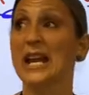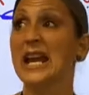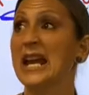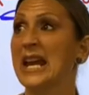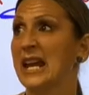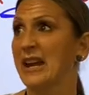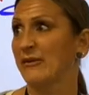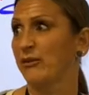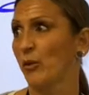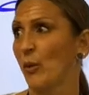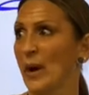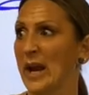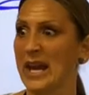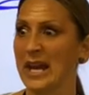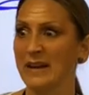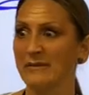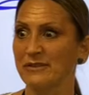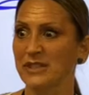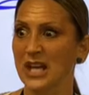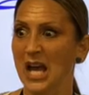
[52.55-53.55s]
If
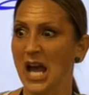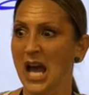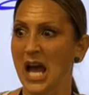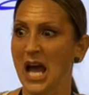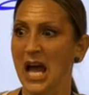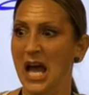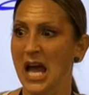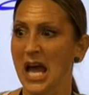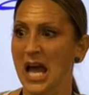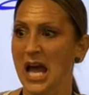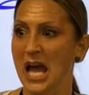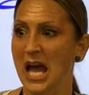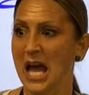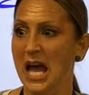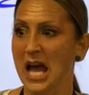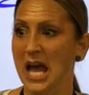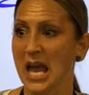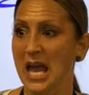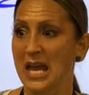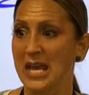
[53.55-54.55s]
we've
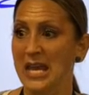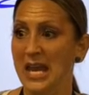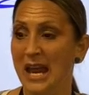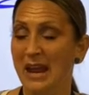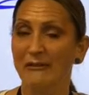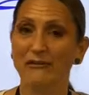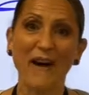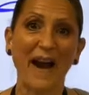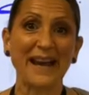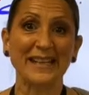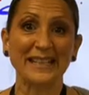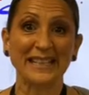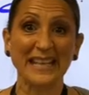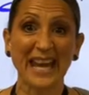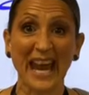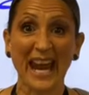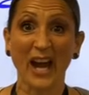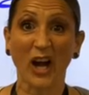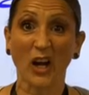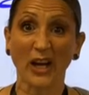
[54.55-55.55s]
done finding
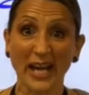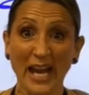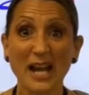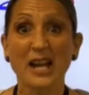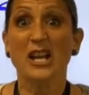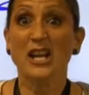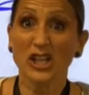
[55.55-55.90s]
area,